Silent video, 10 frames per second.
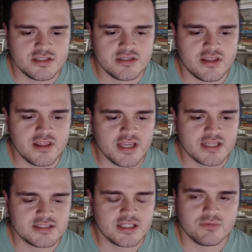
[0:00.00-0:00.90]
things
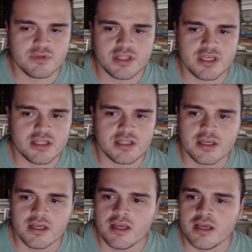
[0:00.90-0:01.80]
that we did
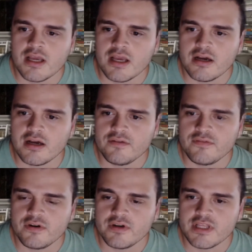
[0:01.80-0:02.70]

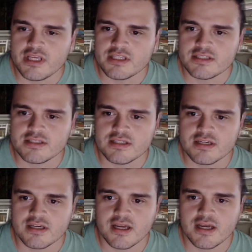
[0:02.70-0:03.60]
for this,
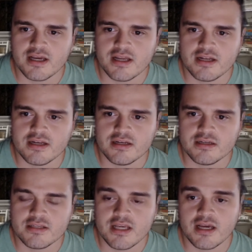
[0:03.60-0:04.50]
and
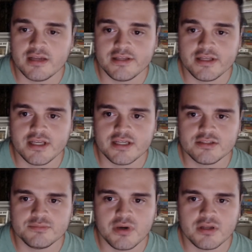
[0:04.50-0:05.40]
yeah, the idea is to
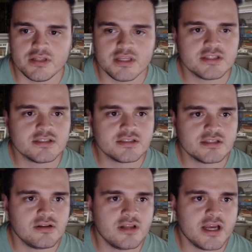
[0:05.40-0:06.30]
put this
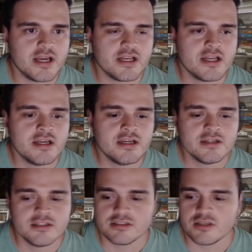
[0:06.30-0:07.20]
online
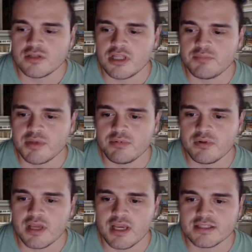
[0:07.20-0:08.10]
so that people
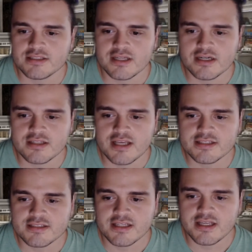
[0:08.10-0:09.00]
can start
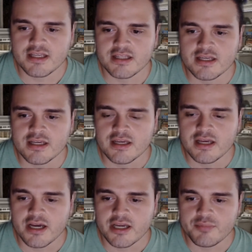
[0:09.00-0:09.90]
testing it.
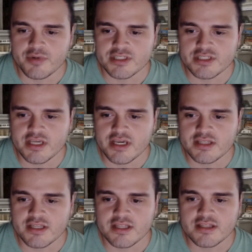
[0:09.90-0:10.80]
I appreciate
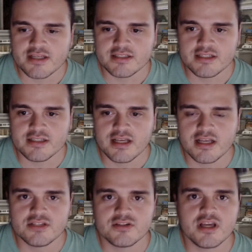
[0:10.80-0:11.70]
any testing
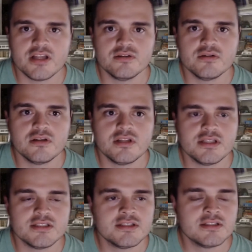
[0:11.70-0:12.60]
that you can do on this.